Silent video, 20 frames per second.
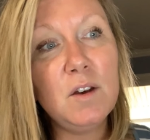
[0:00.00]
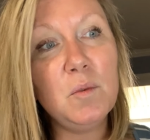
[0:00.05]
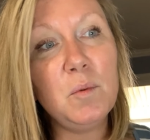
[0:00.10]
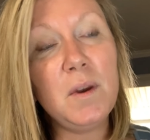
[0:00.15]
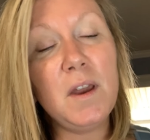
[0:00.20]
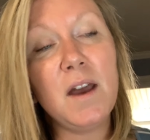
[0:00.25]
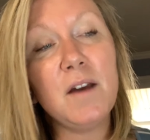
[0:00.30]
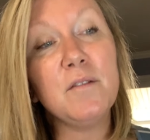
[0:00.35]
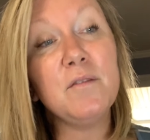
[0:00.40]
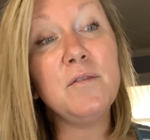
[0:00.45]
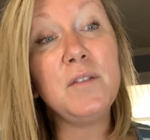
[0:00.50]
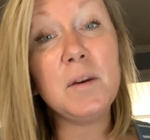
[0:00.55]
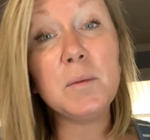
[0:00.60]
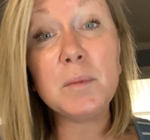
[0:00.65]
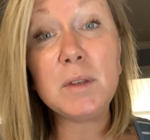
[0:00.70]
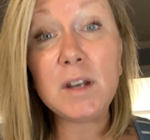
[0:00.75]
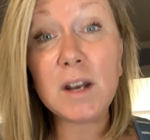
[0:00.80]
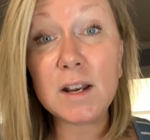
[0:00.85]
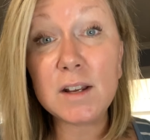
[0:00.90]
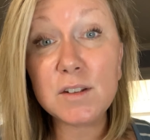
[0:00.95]
We have
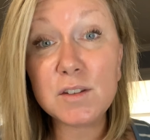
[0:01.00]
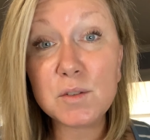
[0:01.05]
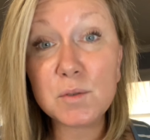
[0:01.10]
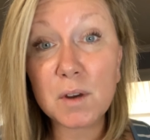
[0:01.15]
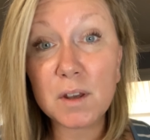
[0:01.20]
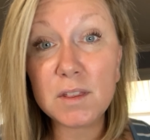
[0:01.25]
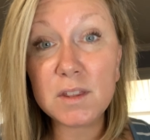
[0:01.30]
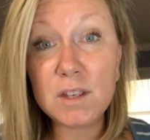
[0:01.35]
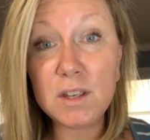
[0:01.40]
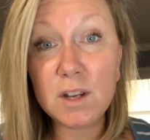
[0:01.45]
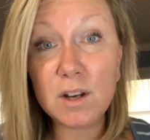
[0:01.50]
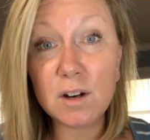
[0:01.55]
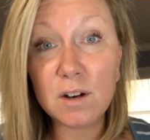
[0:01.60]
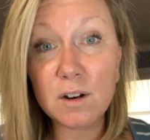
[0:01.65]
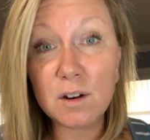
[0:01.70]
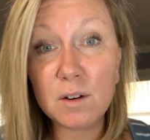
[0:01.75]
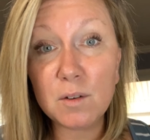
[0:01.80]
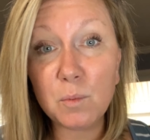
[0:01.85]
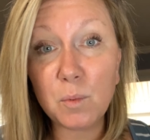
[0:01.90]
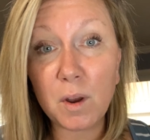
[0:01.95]
family nights throughout the
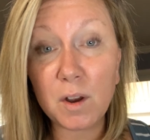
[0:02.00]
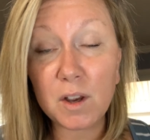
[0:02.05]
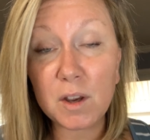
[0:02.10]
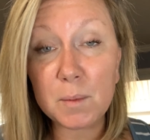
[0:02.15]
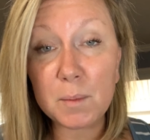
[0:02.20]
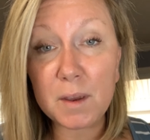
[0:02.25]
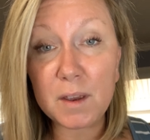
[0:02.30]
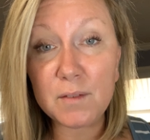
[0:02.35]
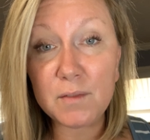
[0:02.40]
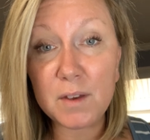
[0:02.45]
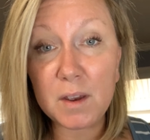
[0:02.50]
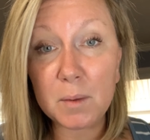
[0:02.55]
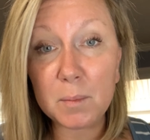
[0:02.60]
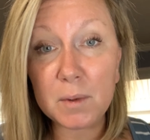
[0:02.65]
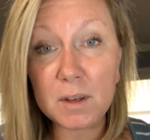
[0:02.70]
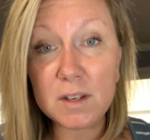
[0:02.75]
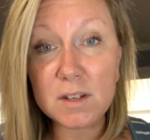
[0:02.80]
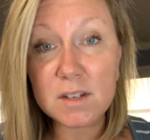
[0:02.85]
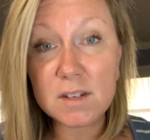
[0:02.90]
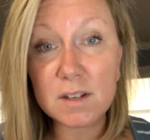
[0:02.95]
year, welcoming
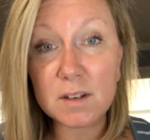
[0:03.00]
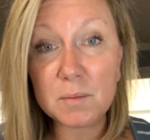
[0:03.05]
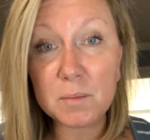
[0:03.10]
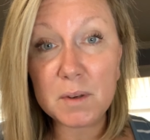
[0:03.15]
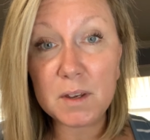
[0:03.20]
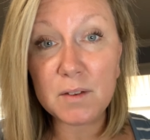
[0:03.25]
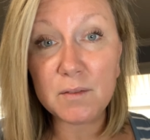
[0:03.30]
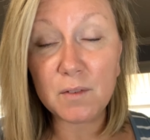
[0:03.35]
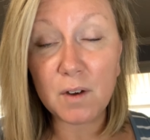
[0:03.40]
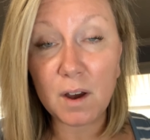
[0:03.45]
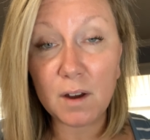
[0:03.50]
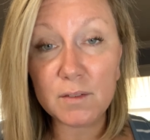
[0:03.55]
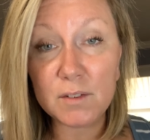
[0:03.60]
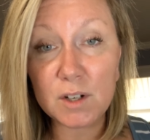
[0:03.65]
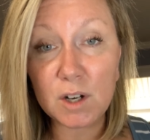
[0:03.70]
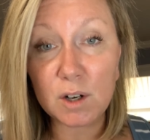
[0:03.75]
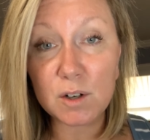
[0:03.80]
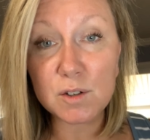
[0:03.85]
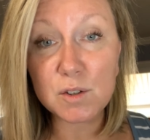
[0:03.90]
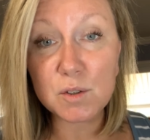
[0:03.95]
family to be involved
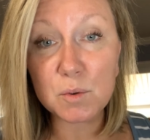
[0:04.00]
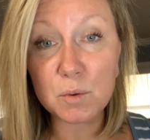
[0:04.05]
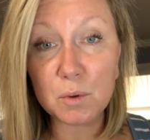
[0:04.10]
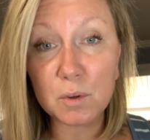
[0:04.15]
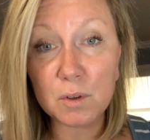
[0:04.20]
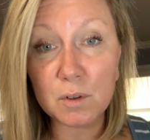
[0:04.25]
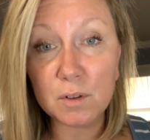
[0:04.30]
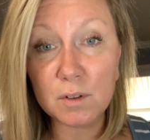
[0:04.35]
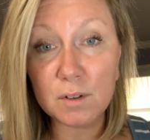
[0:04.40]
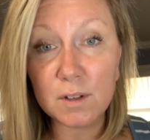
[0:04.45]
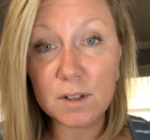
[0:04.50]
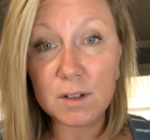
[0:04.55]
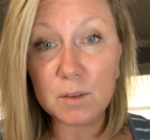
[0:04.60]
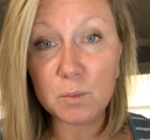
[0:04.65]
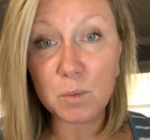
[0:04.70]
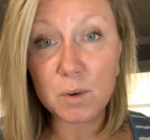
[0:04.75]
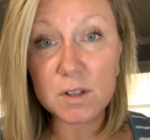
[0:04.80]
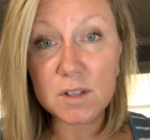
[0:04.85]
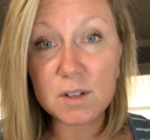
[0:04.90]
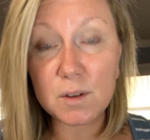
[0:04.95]
in our school
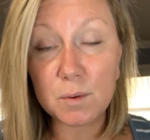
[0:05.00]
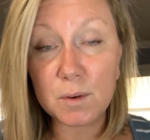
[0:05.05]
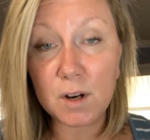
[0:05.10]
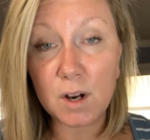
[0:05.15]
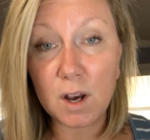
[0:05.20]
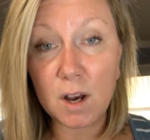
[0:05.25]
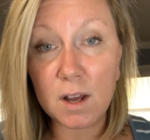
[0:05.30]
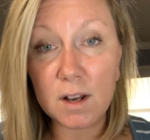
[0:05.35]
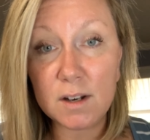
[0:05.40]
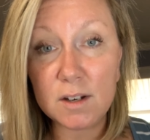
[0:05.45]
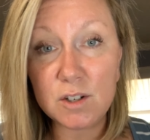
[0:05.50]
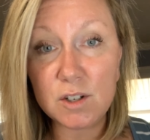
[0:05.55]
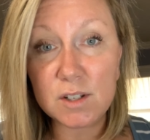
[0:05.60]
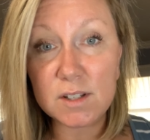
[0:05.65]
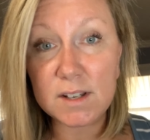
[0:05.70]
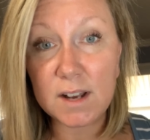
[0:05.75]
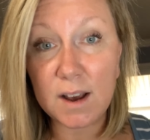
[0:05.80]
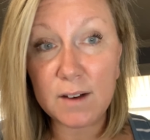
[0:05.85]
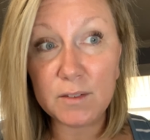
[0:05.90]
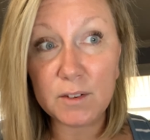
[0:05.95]
and what's going on and
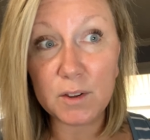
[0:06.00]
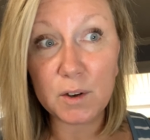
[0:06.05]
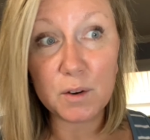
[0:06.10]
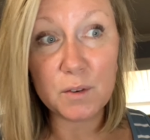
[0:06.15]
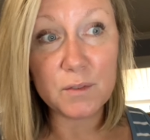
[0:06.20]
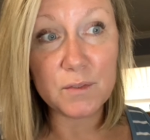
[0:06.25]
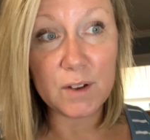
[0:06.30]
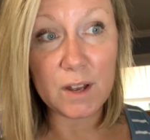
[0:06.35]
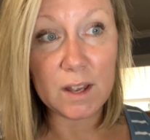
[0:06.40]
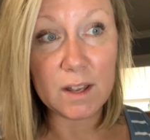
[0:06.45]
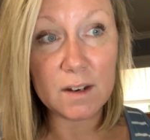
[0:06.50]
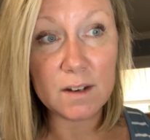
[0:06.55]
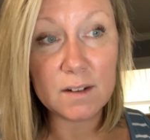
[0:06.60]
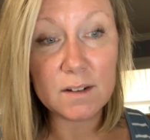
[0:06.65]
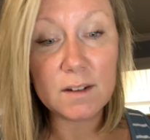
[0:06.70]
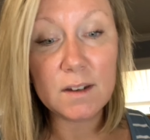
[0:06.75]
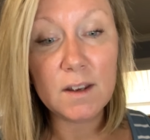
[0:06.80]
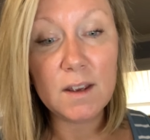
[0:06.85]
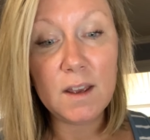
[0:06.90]
just to have a little fun.